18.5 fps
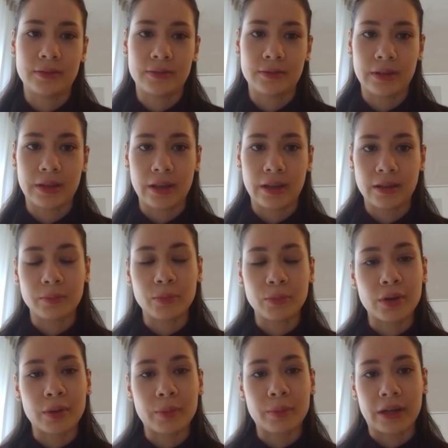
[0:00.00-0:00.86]
to gain
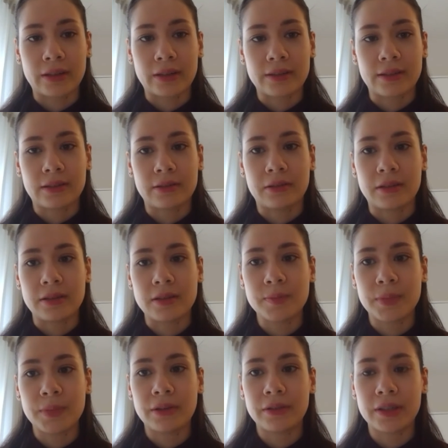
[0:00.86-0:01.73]
more practical
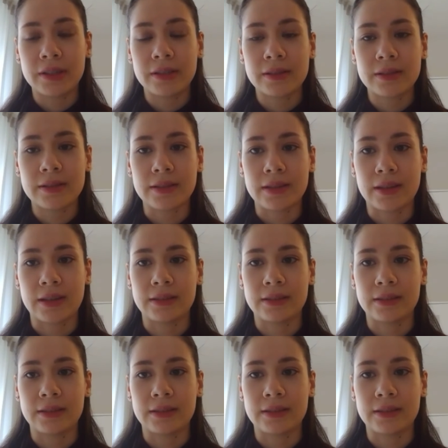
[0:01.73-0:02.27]
experience